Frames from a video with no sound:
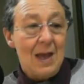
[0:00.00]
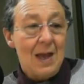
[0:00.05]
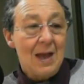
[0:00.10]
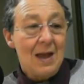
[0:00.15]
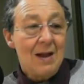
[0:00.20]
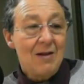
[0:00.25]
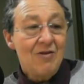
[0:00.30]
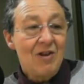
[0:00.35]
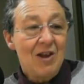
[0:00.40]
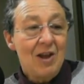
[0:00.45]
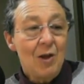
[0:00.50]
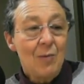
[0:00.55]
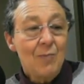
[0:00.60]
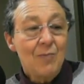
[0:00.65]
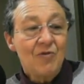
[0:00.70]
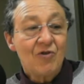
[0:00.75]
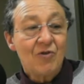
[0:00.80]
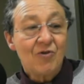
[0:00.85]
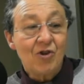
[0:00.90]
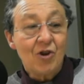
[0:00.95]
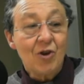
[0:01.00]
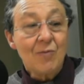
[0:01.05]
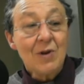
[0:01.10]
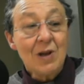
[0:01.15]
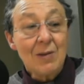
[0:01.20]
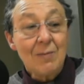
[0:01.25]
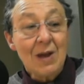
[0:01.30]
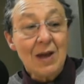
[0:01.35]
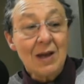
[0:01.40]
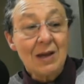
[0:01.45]
and helped
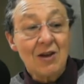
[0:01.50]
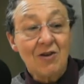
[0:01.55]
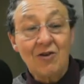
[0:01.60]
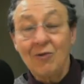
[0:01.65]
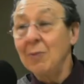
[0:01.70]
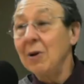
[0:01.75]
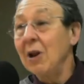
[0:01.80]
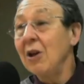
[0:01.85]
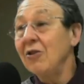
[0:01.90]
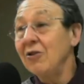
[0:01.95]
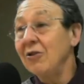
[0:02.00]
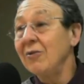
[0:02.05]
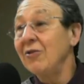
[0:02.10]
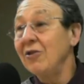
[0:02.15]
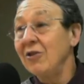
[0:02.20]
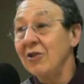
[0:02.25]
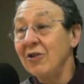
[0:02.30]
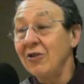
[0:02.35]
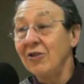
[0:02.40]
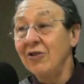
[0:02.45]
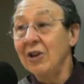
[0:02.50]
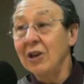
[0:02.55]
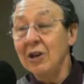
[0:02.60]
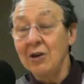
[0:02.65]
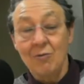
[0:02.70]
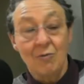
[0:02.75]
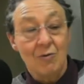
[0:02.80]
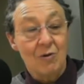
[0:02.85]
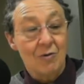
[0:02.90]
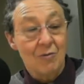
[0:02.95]
Germany make explosives in the
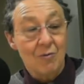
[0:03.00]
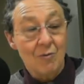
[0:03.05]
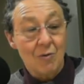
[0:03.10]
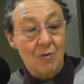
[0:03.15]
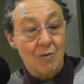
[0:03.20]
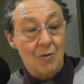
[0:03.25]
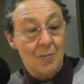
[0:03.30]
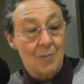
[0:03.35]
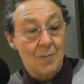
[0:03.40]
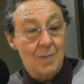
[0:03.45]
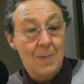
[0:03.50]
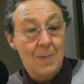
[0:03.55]
Second World War.